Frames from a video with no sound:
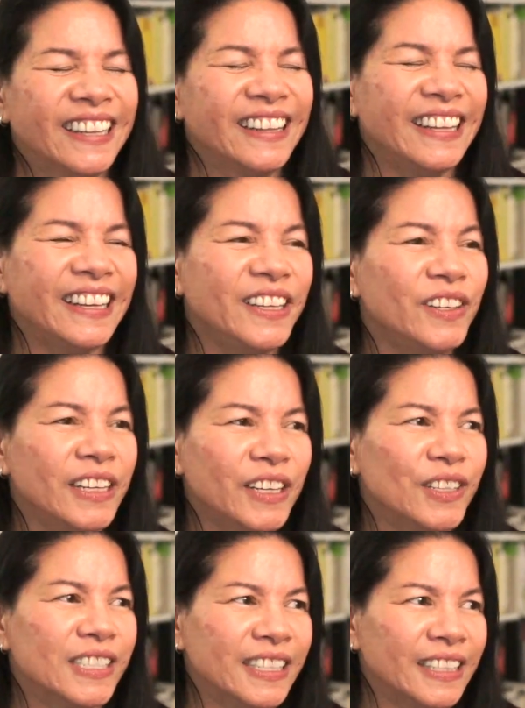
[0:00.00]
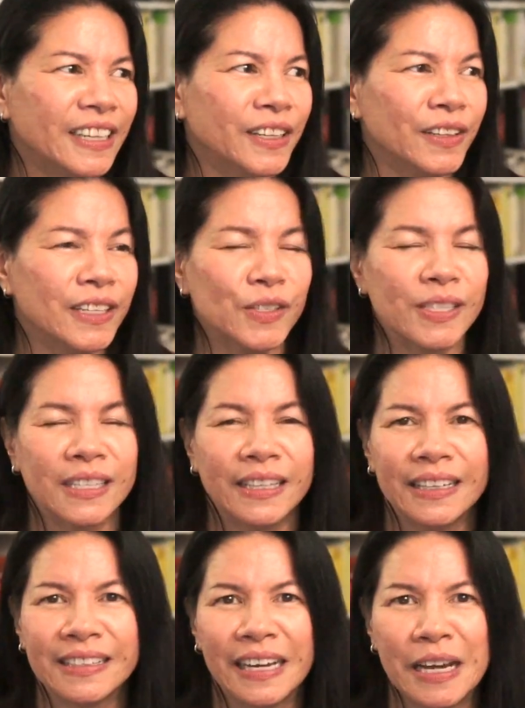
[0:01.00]
Thank you again, Christina. I know this is a
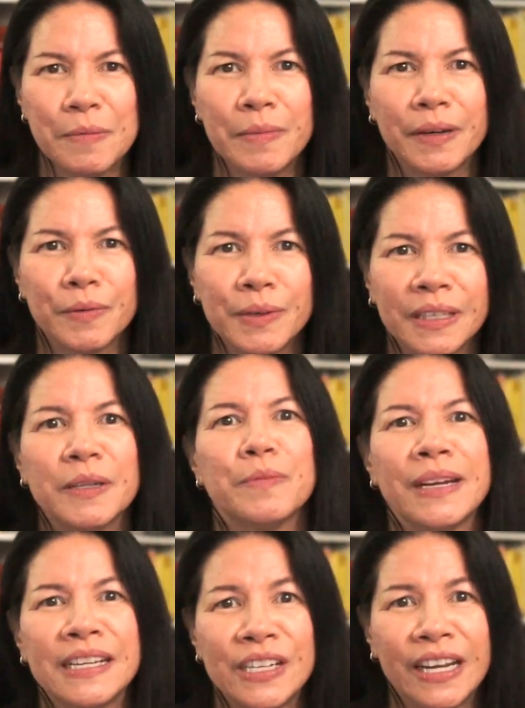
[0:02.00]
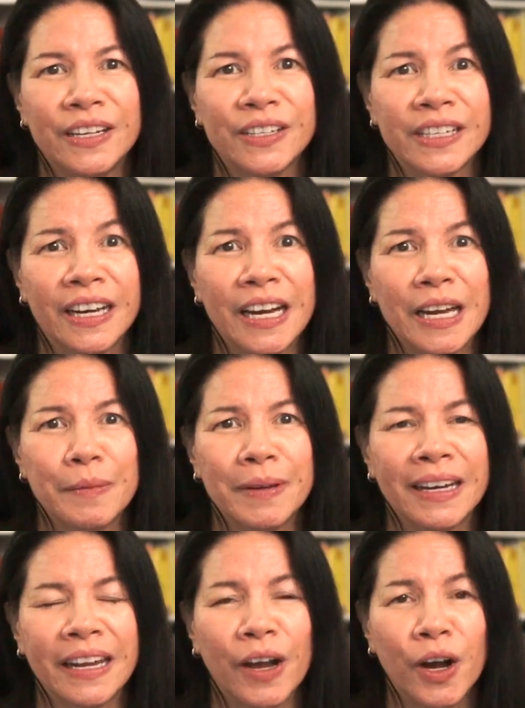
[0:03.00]
late time, but really appreciate your time.
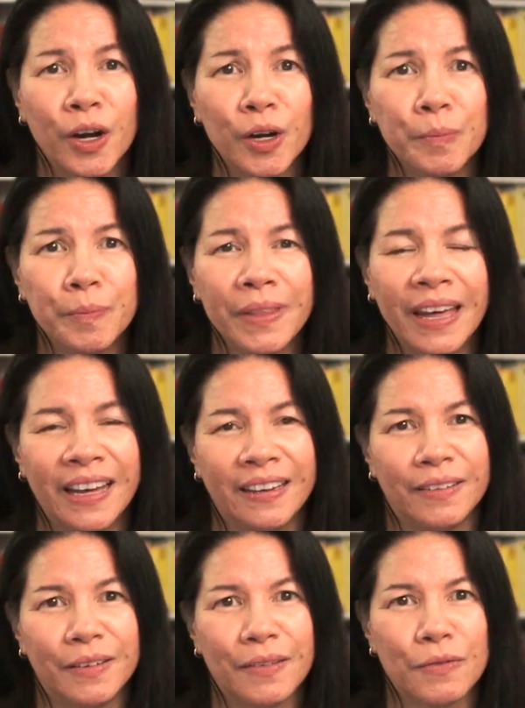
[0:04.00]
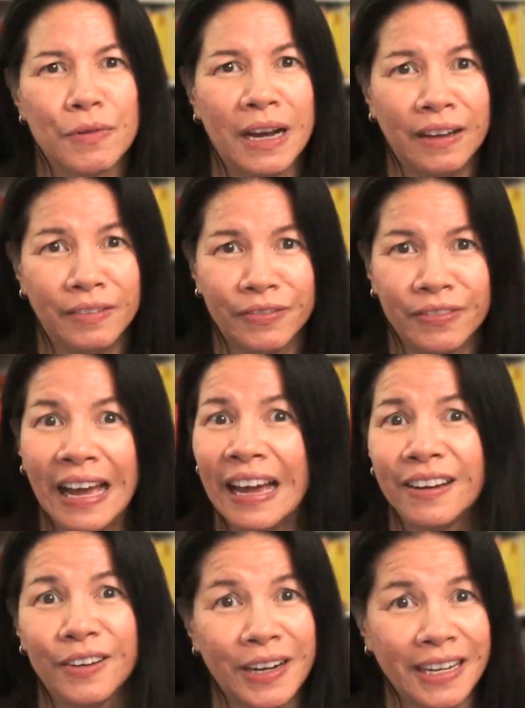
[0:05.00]
And I hope that Ralph had
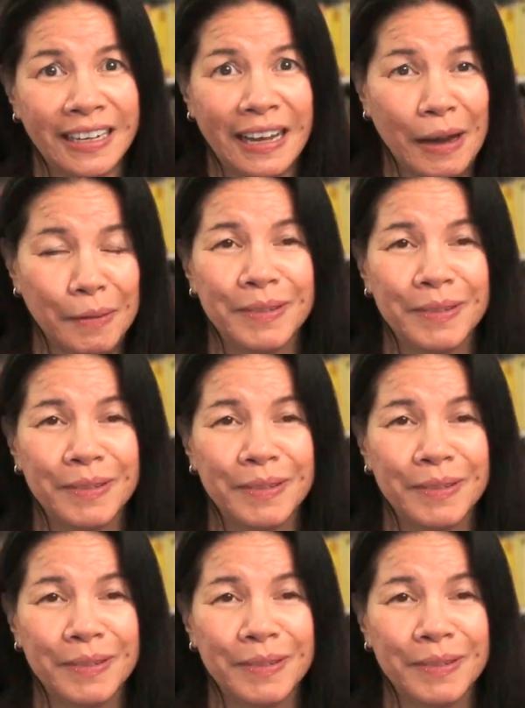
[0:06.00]
a great nap.